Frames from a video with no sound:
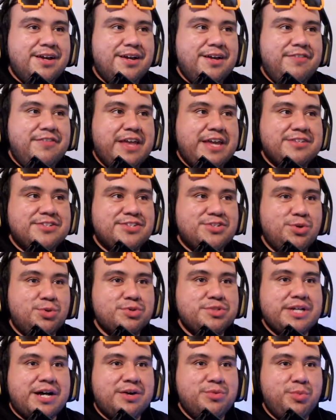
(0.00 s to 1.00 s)
they
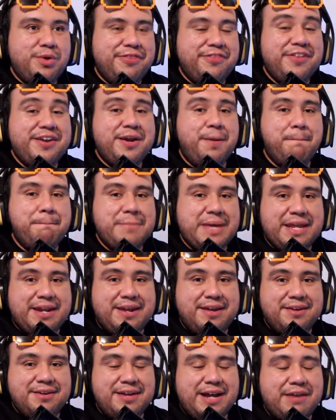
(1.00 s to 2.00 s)
sold out within a
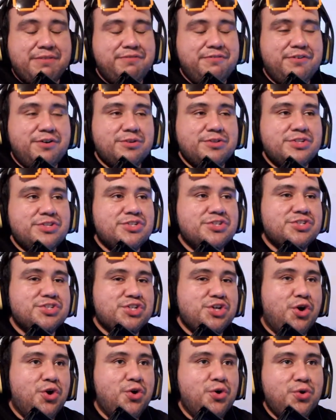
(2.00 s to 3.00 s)
minute. I felt
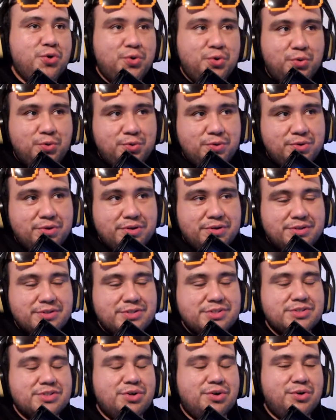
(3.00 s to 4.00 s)
so
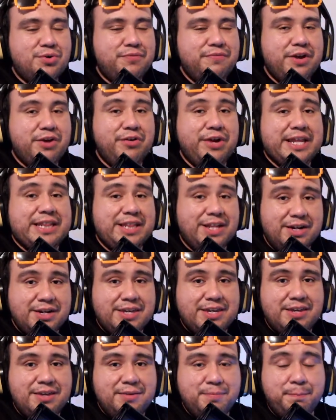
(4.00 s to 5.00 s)
very
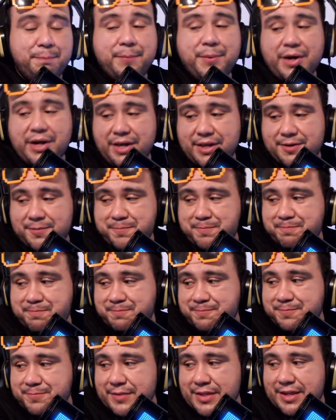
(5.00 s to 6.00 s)
lucky, but
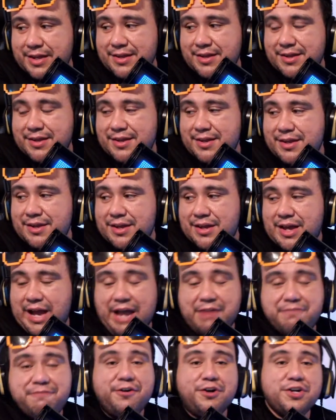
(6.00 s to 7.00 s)

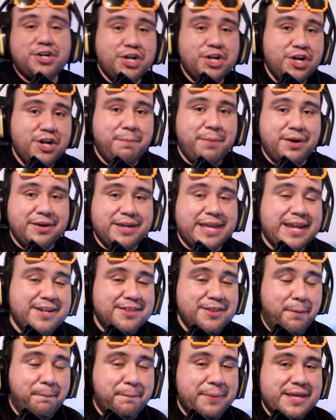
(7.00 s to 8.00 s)
I felt good about
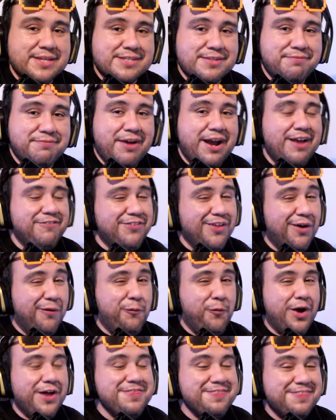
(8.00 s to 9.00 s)
getting the PS5. The
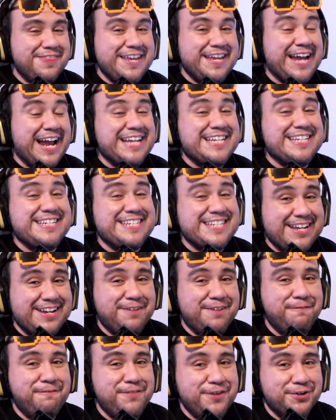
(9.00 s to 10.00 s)
one thing I
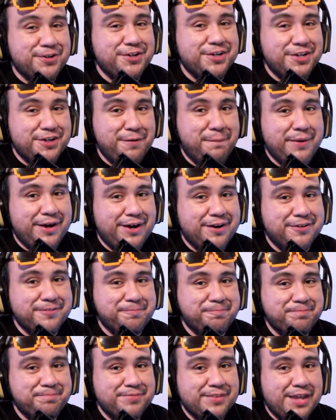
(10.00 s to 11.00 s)
didn't feel good about
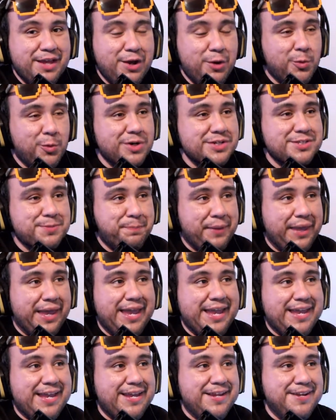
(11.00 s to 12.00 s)
was
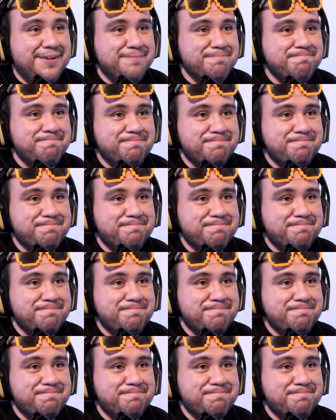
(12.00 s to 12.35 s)
paying